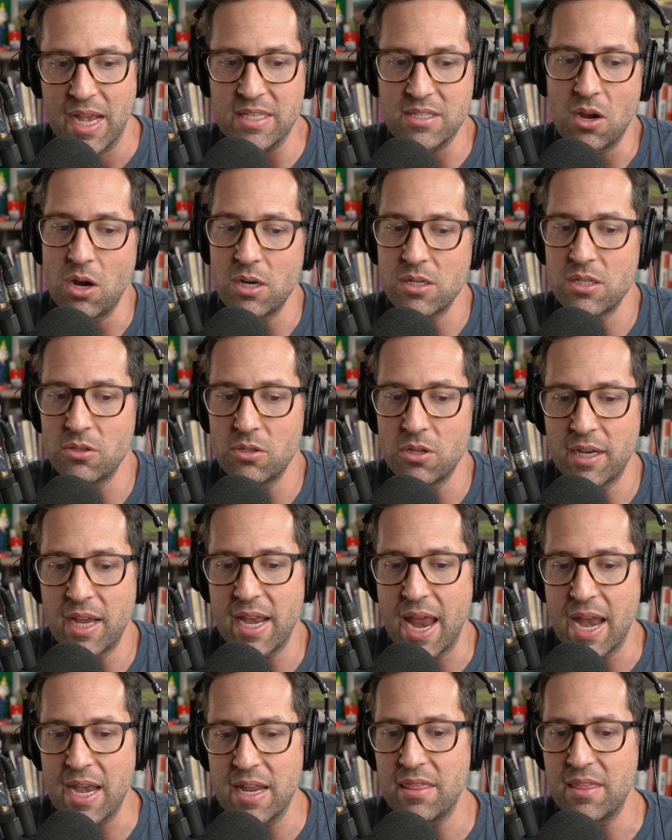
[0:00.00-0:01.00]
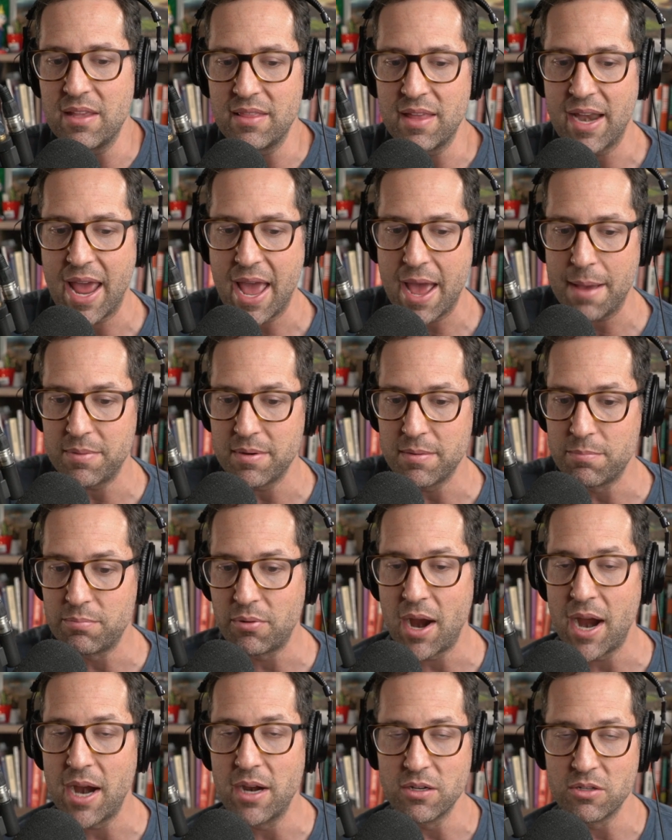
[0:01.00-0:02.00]
it's hard to look at anything that happened
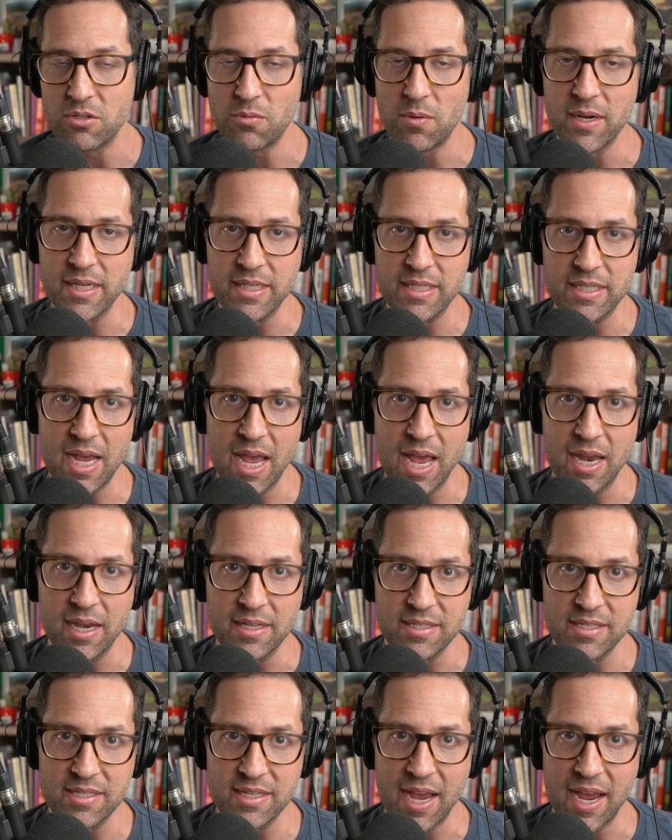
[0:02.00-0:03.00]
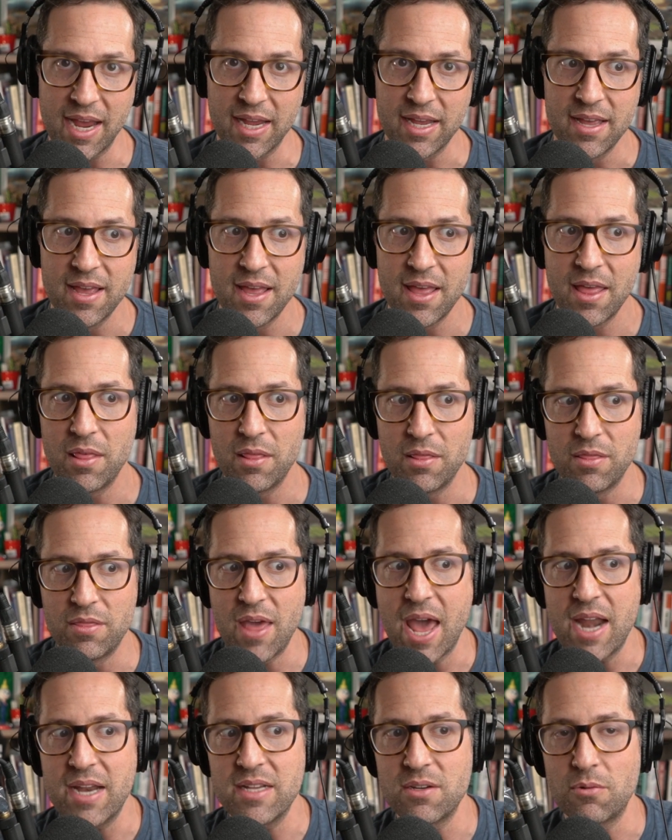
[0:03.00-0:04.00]
prior to 2010 and say
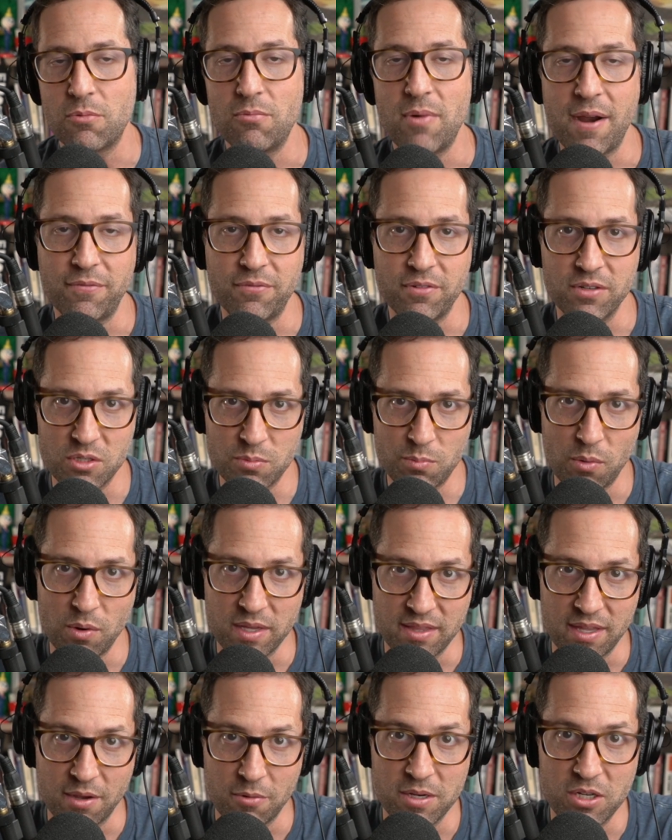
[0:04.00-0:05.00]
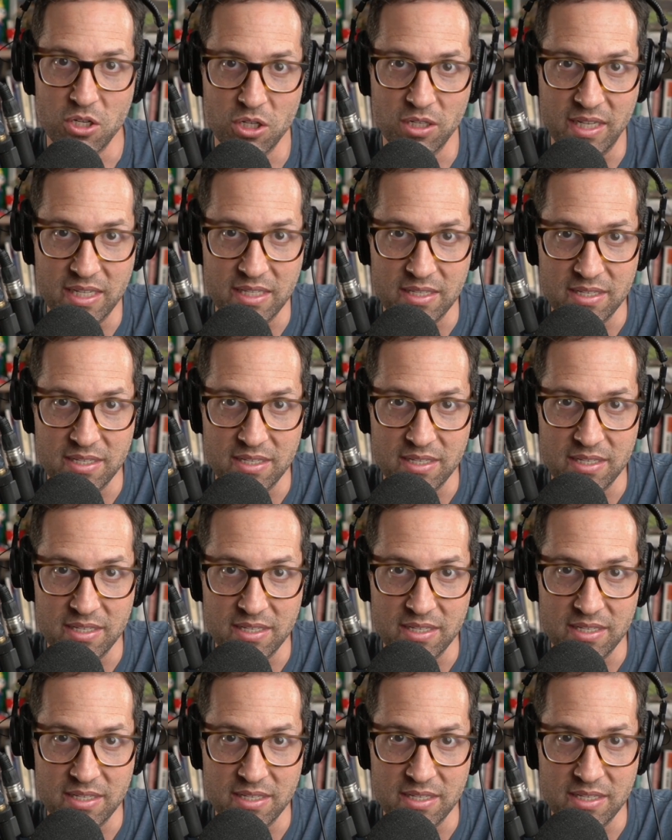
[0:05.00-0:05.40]
that is a reference point that we should